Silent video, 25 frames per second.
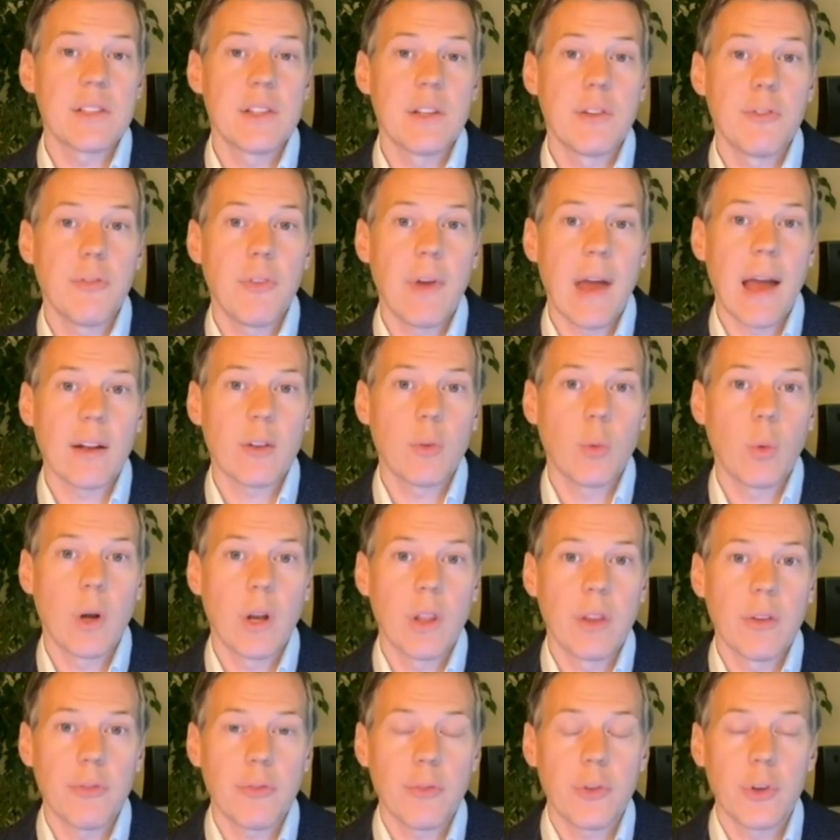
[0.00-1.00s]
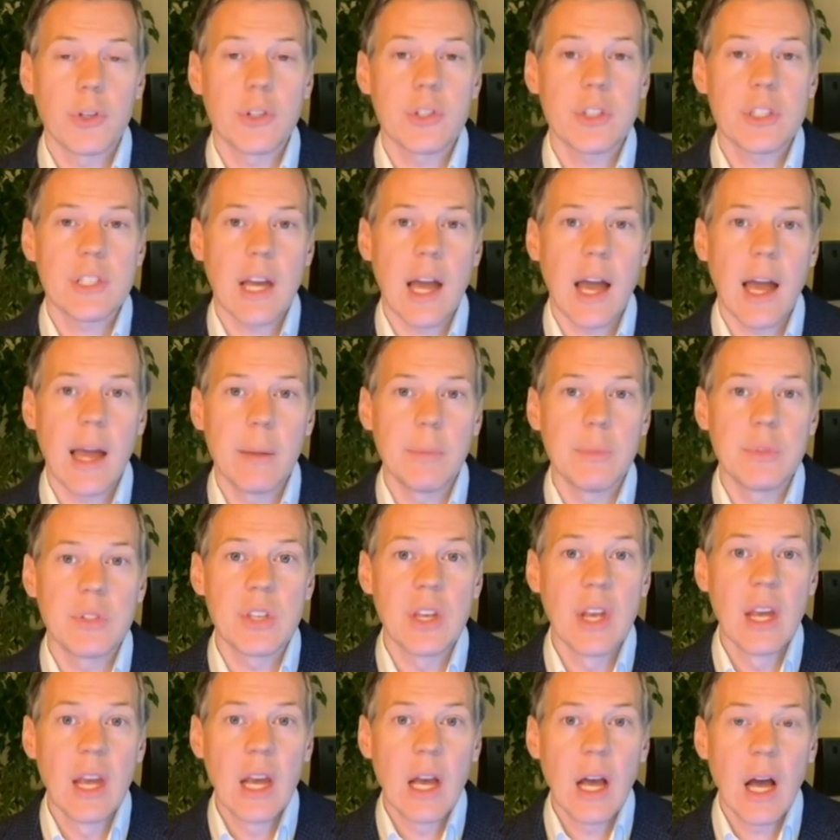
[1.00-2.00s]
In fact, one of the first times
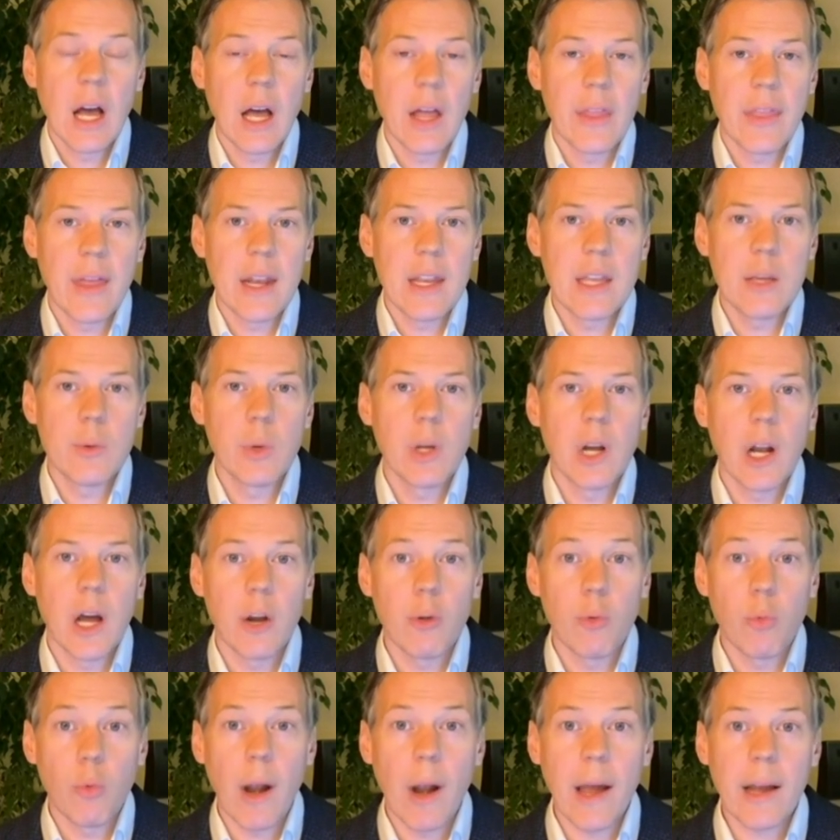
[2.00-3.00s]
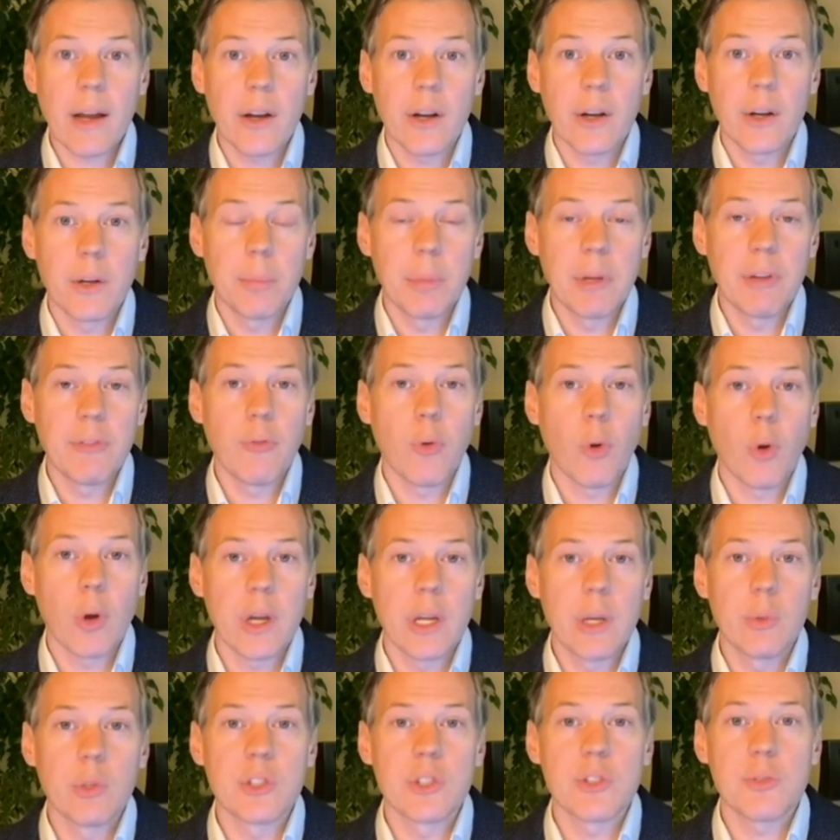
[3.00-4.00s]
that he went on record before he
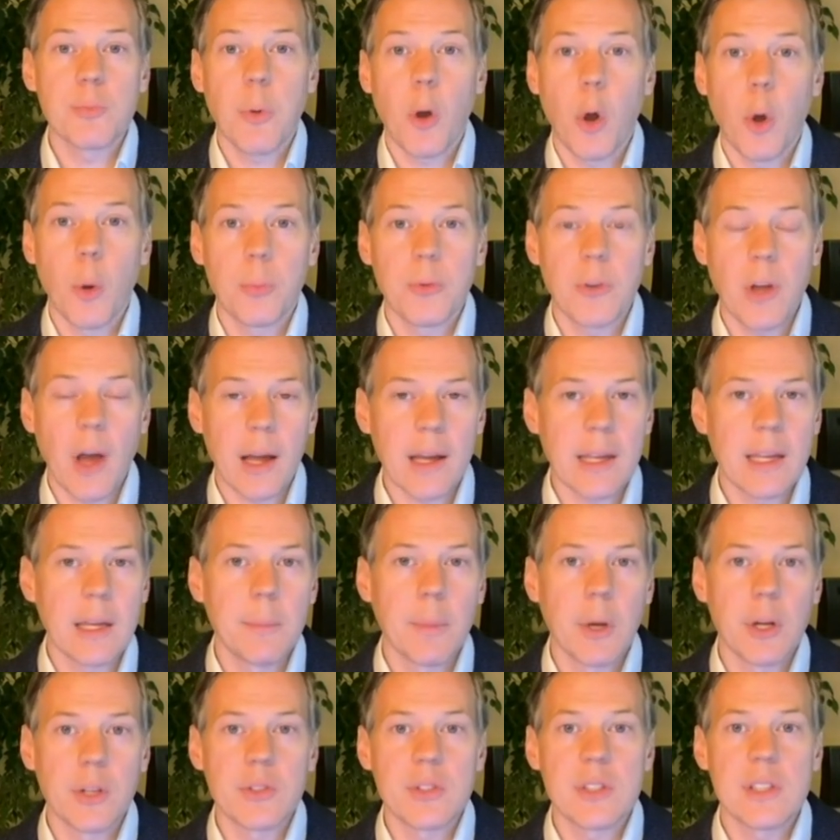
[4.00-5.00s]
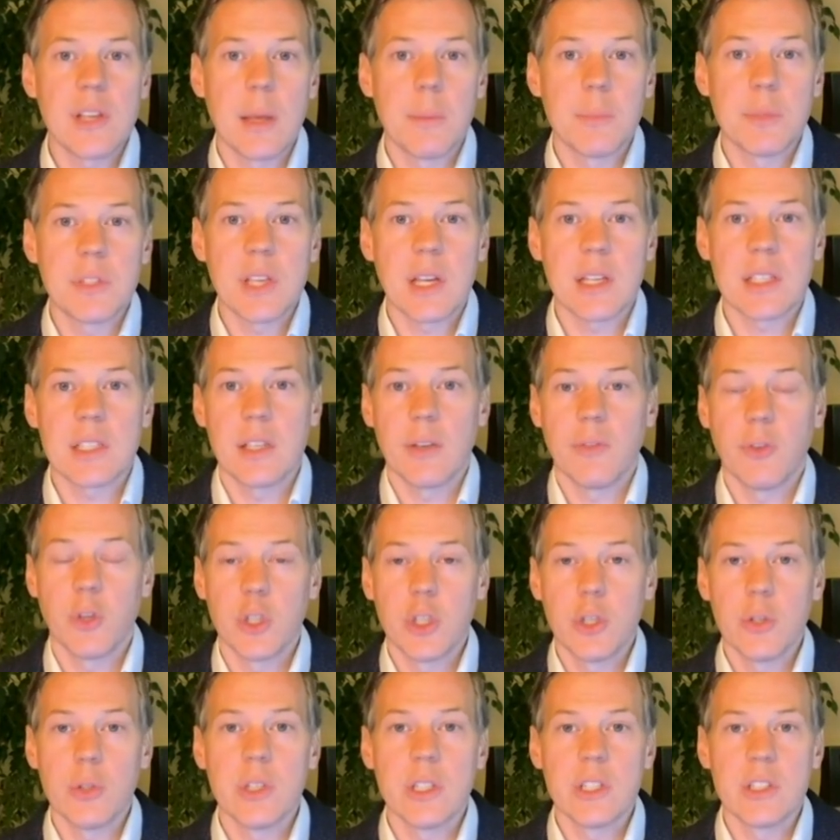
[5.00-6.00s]
was Pope talking about same-sex civil
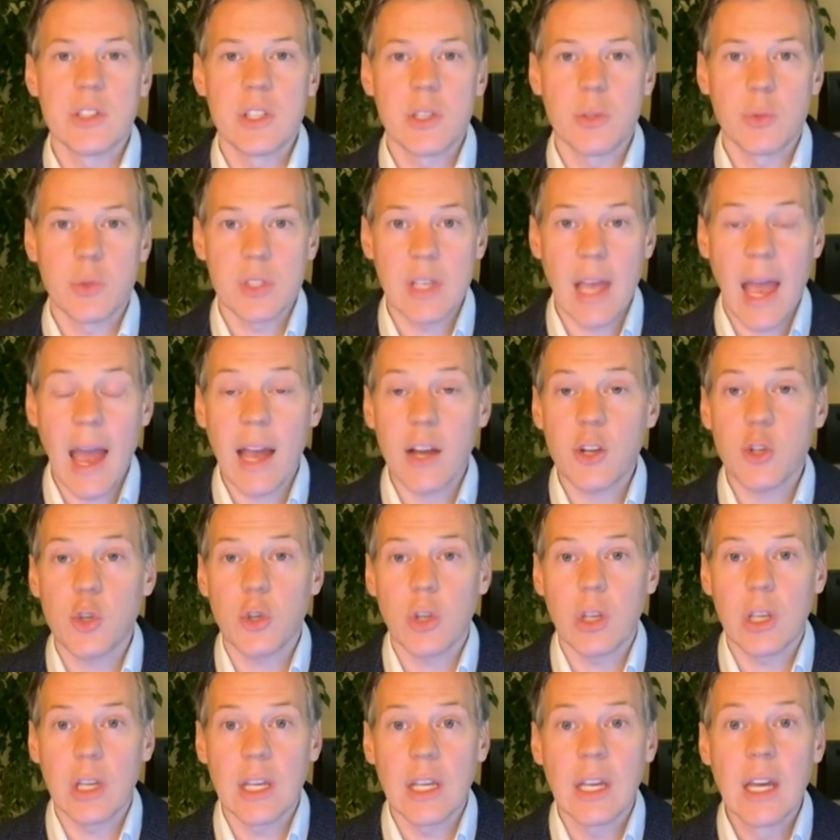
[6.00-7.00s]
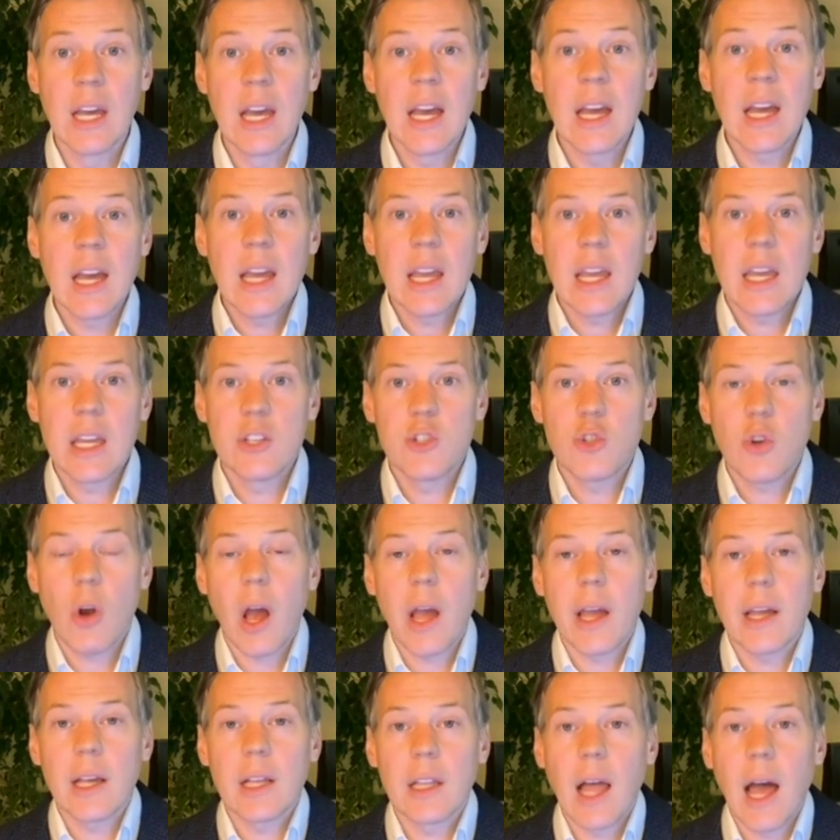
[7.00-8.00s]
unions, it was actually in
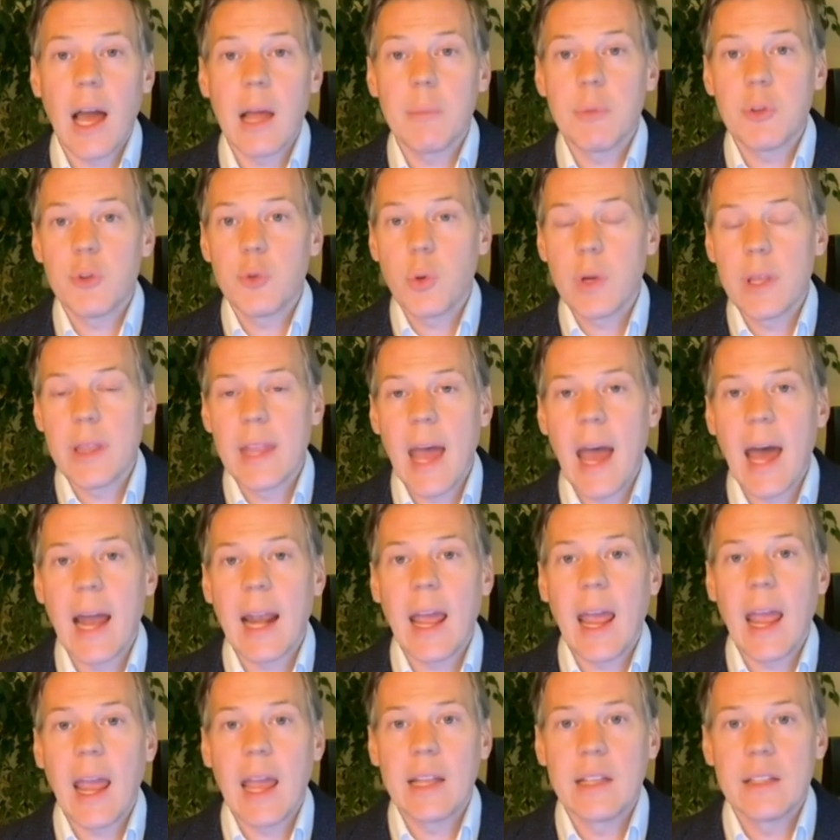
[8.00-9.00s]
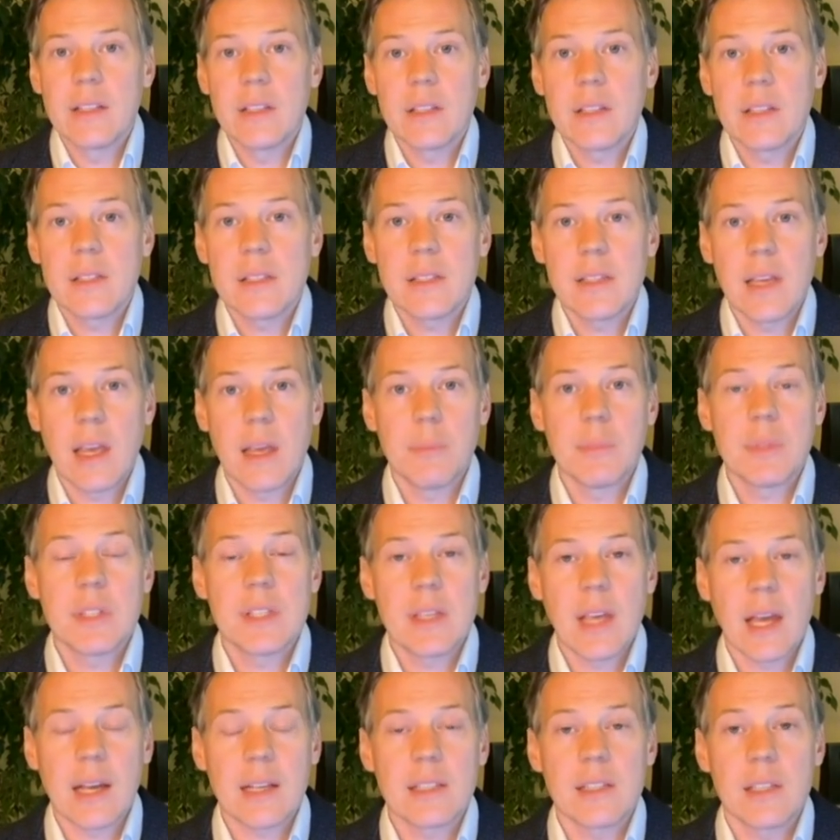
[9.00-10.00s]
drawing a line between that and
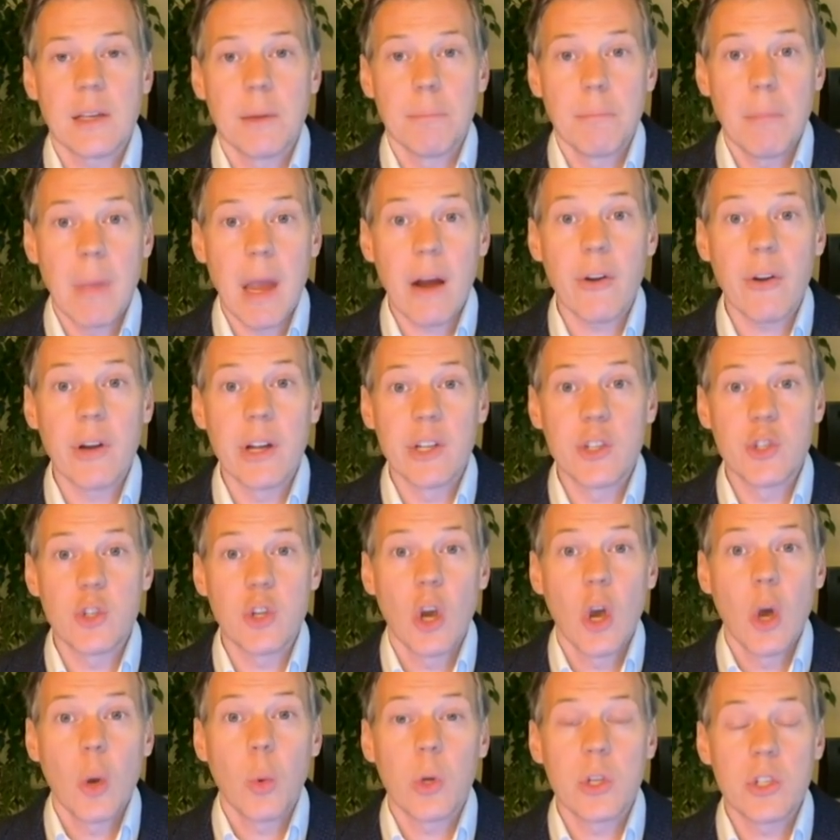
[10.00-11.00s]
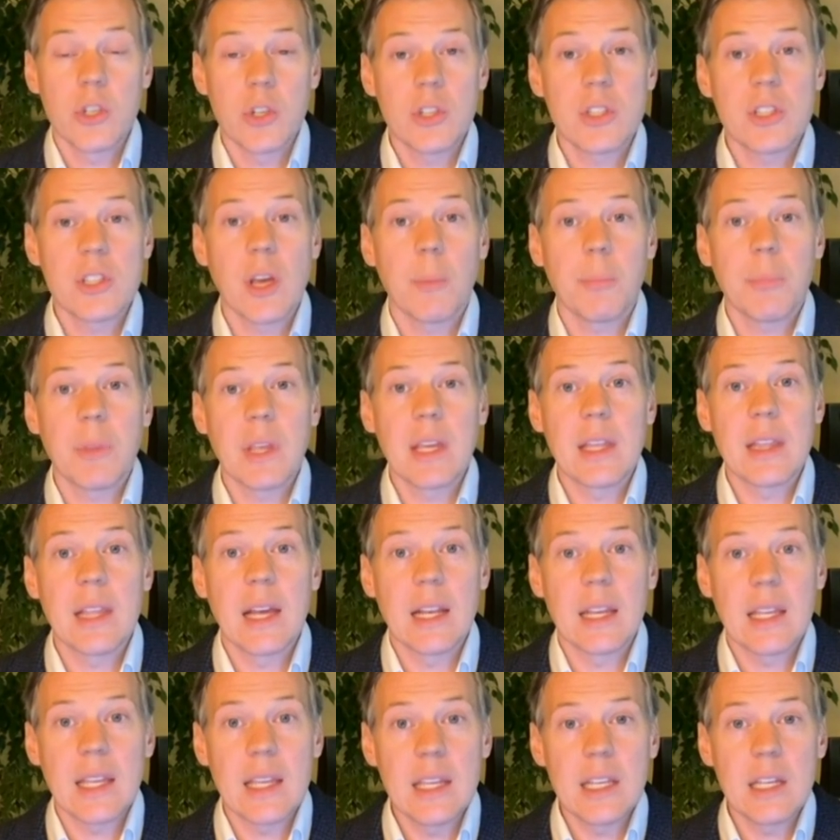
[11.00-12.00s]
same-sex marriage, which is something that
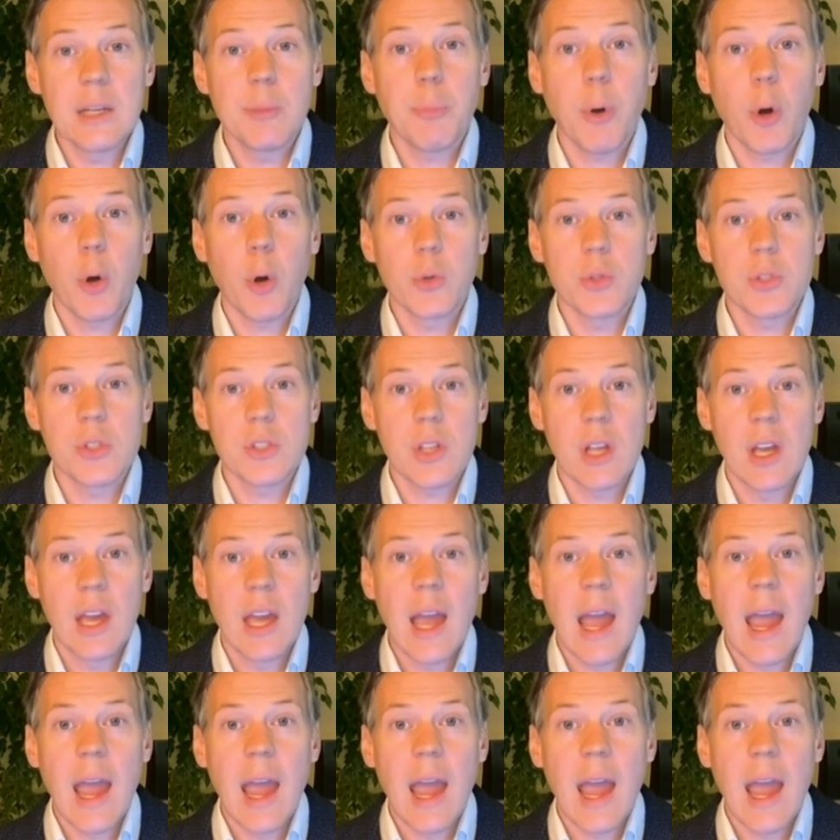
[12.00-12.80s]
he opposed.